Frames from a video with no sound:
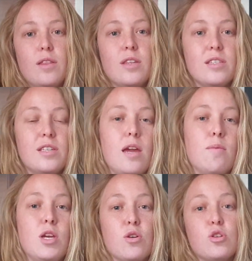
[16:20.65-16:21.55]
the
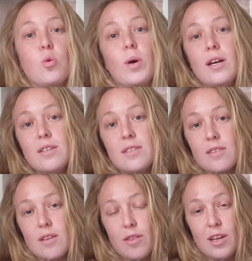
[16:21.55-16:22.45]
same year
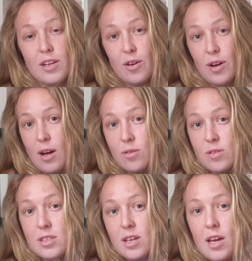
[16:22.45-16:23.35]
twice, then you're
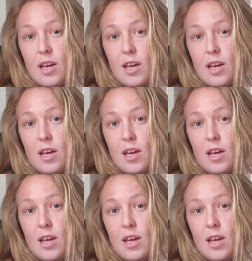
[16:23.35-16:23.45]
out.